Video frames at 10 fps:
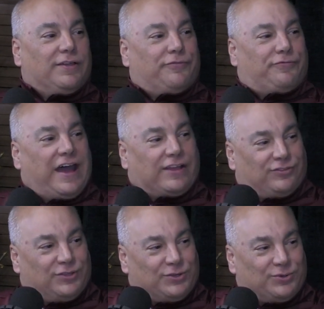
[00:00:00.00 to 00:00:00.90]
Fox
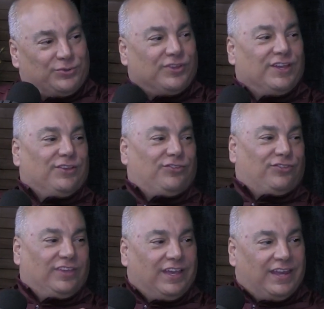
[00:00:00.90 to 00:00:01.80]
News,
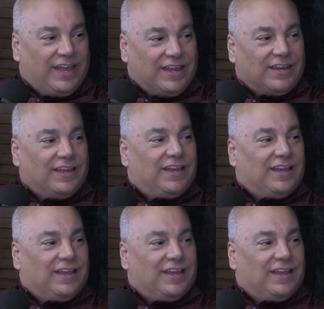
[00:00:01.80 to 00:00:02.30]
CNN.